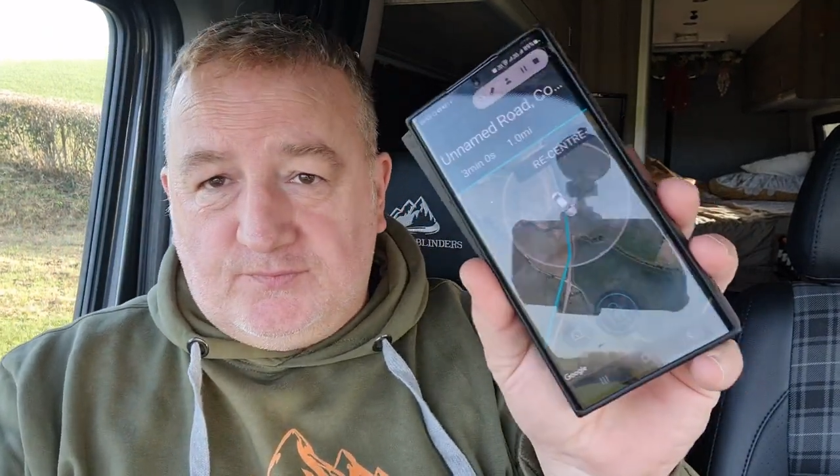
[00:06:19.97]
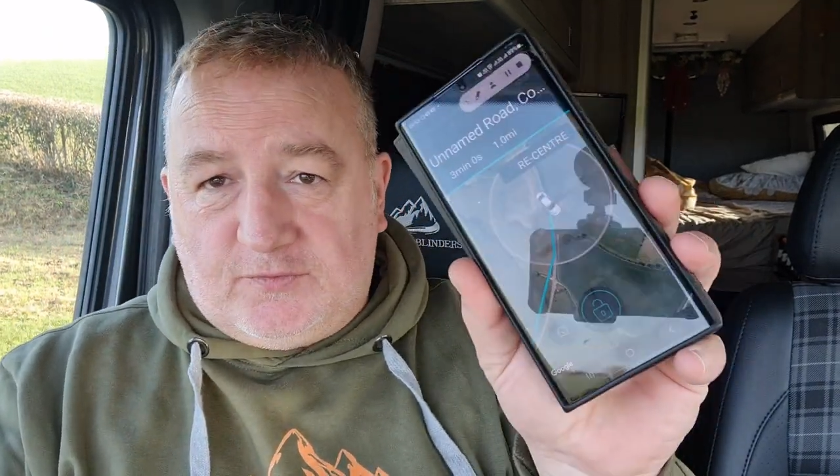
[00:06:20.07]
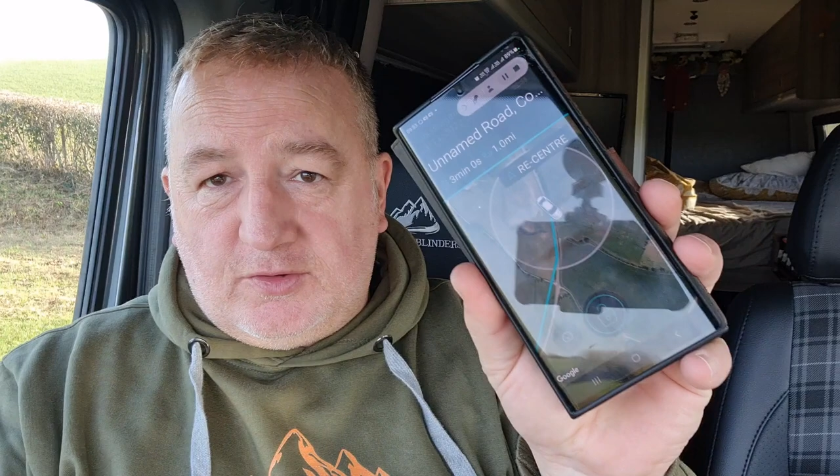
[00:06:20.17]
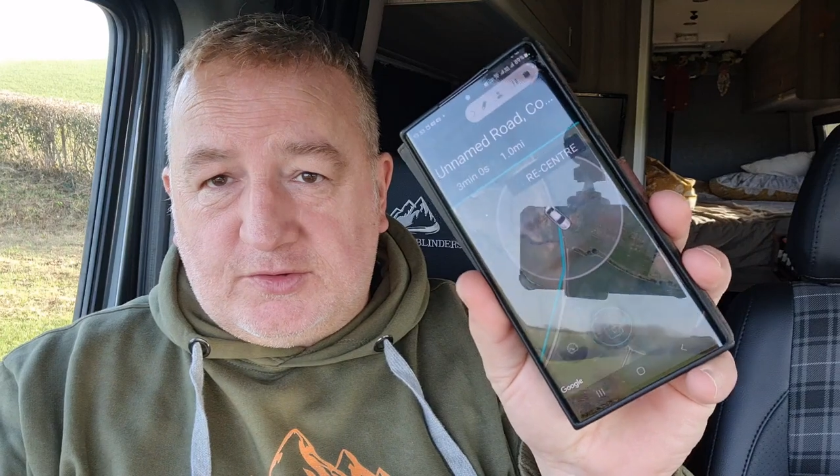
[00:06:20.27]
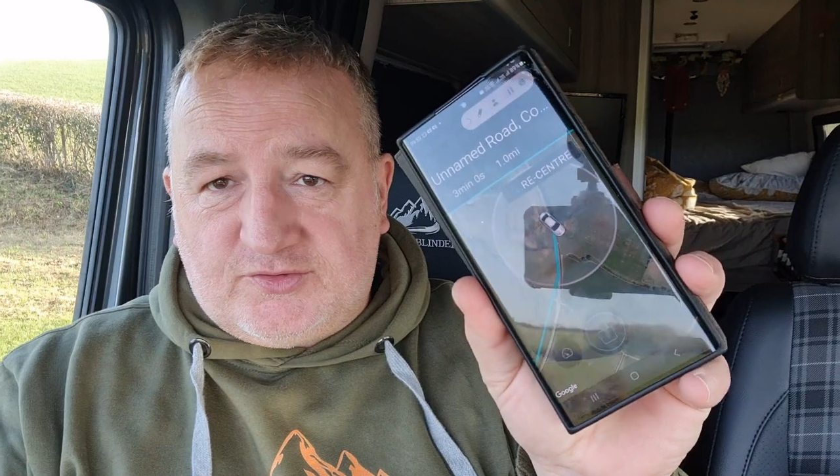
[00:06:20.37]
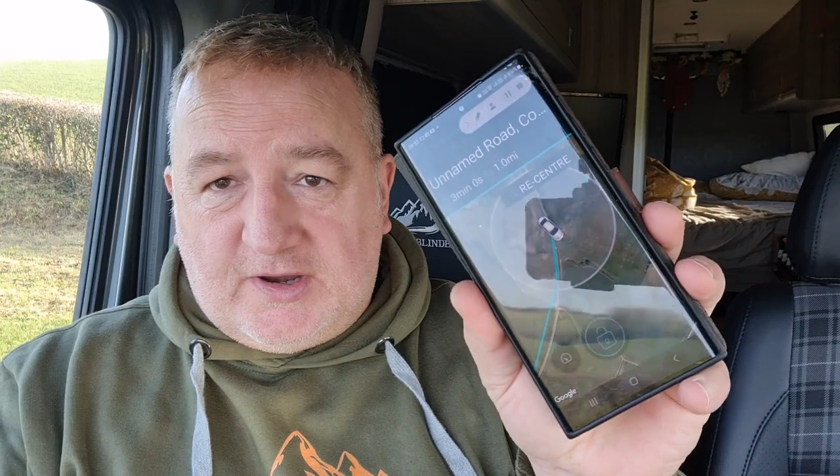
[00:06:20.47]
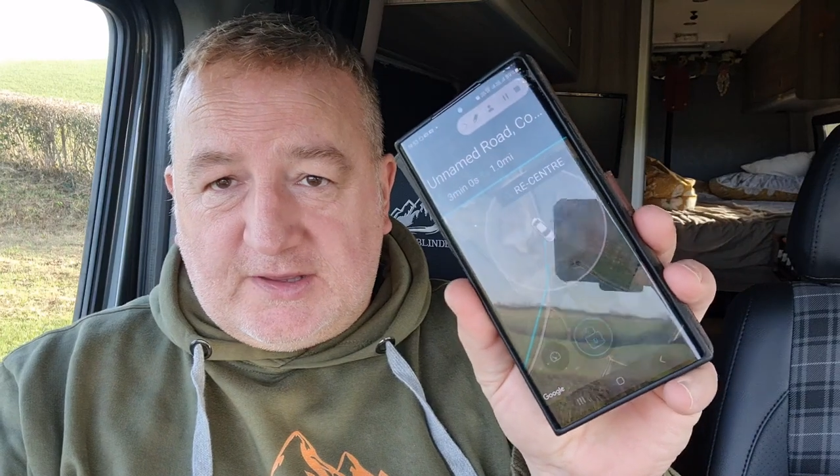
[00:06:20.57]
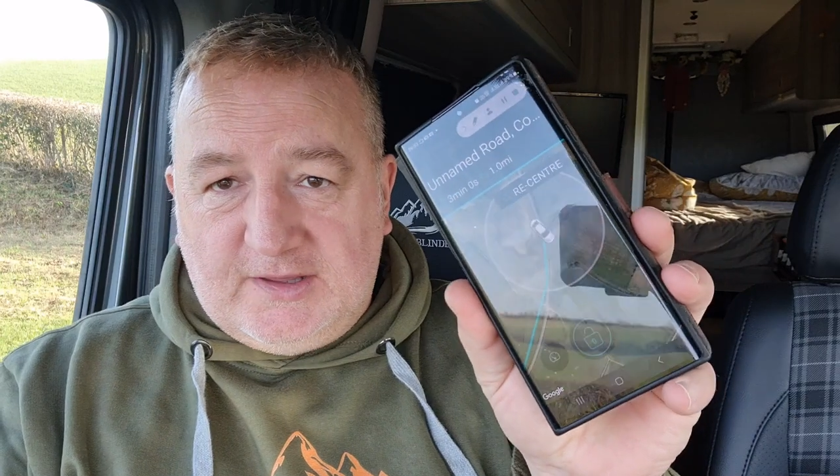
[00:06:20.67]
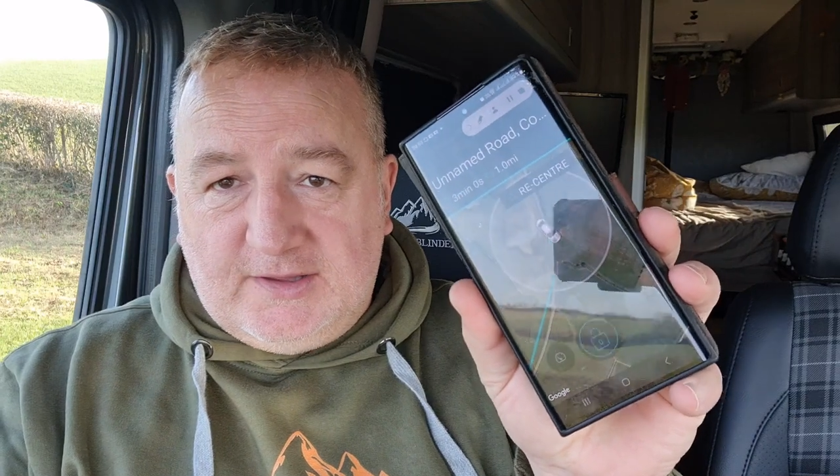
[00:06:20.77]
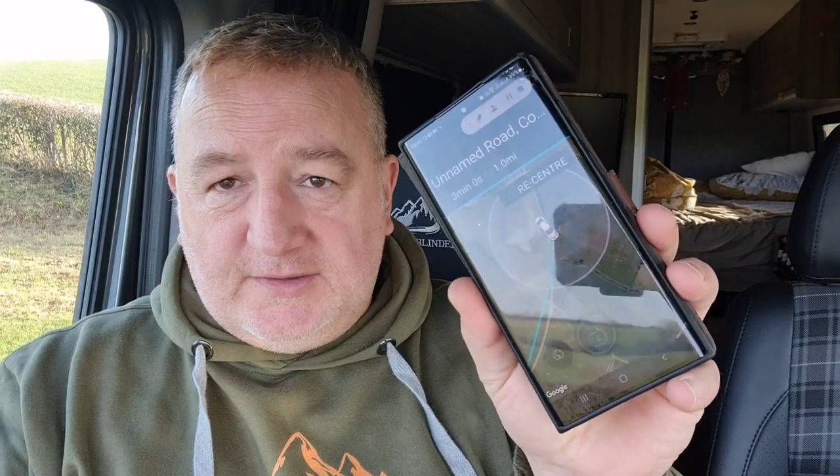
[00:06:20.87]
we've got the
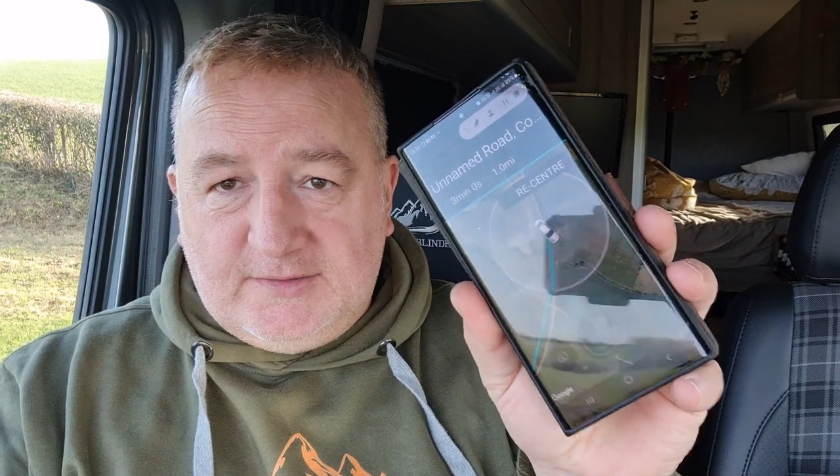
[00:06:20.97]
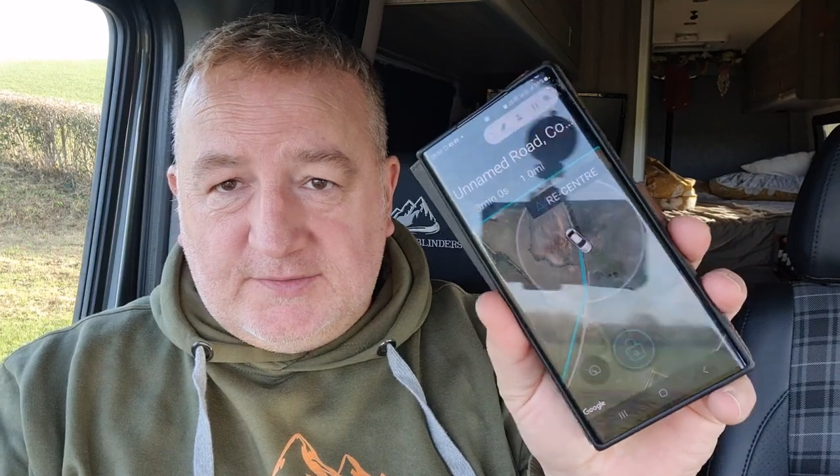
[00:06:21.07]
tracker